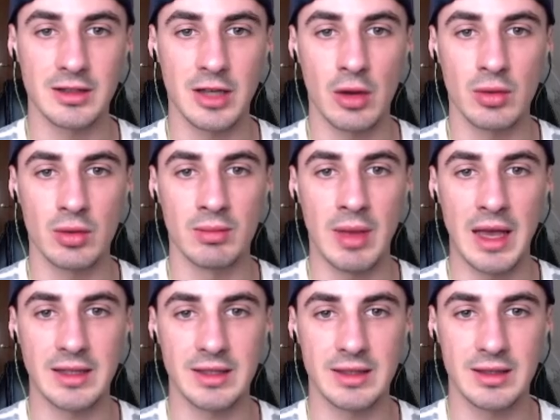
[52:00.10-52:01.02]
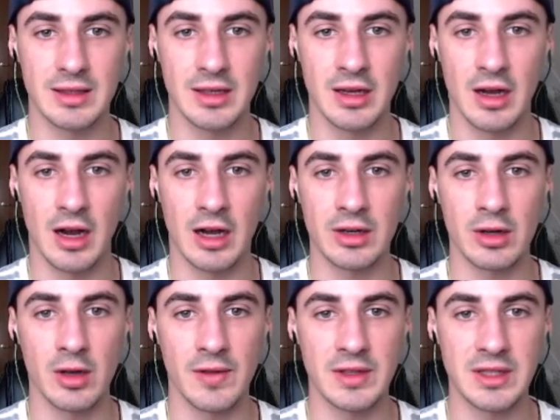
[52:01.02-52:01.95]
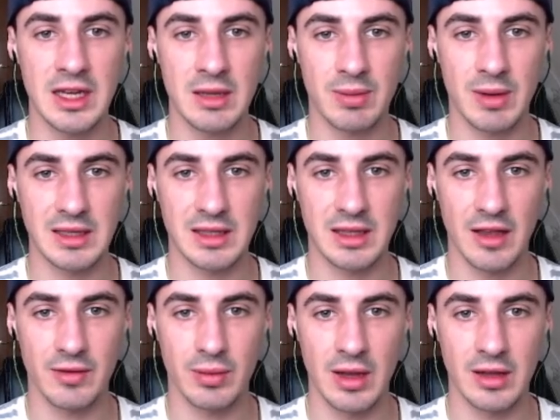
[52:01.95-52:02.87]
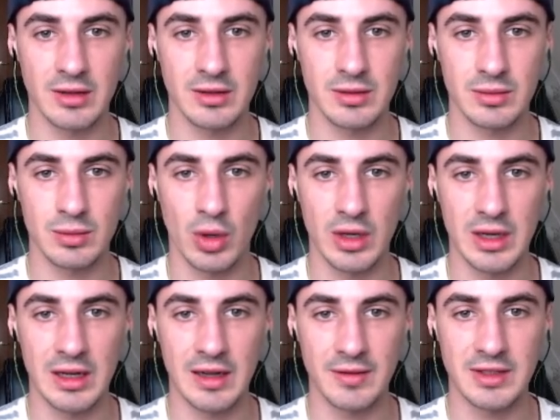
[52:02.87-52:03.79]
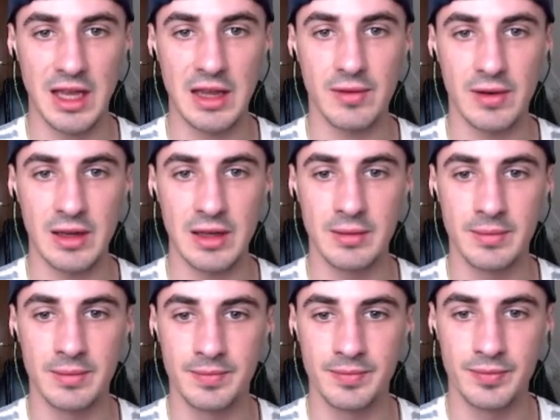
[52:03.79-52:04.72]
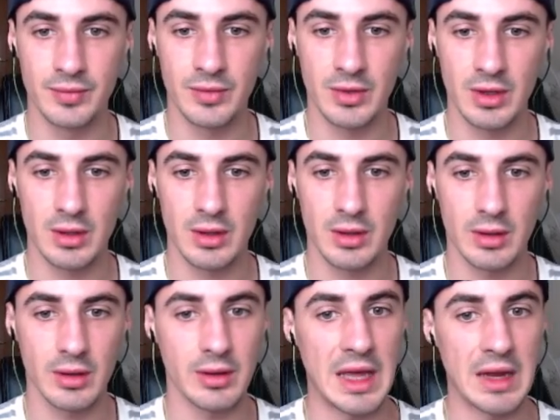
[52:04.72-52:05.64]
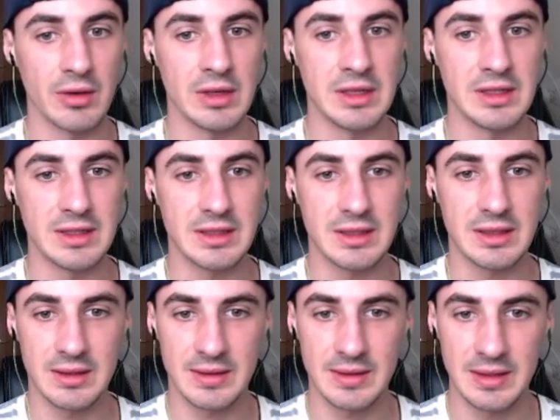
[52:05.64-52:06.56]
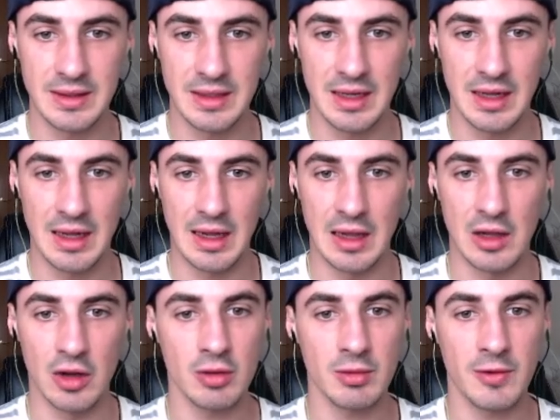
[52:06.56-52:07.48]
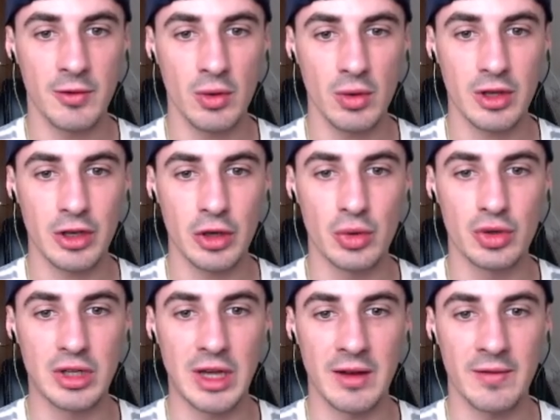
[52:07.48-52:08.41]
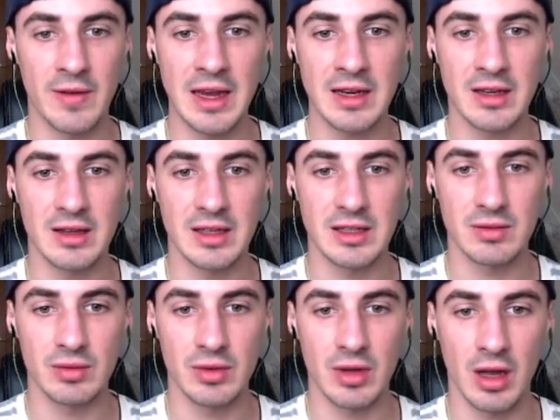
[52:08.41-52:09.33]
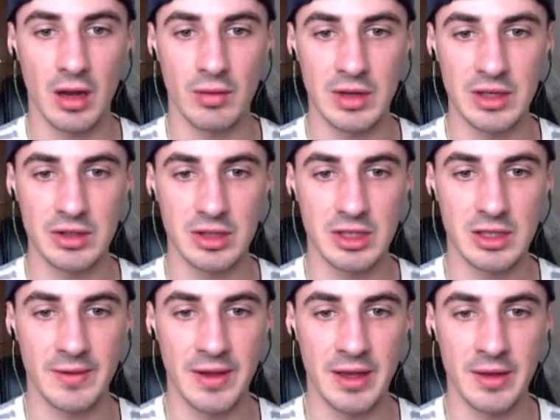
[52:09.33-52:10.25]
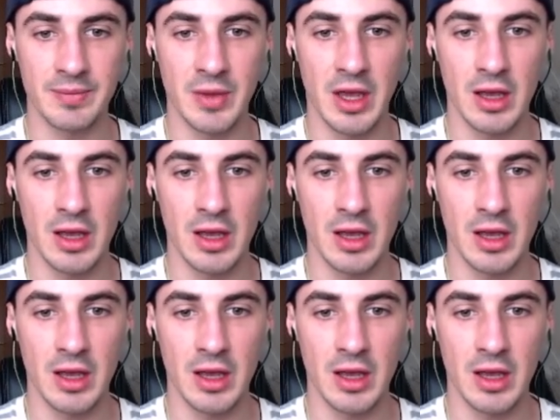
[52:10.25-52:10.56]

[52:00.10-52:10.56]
total mess. I don't know if there's any place left where one can live safely. There is. Long before the Kushan invaded this religious sphere,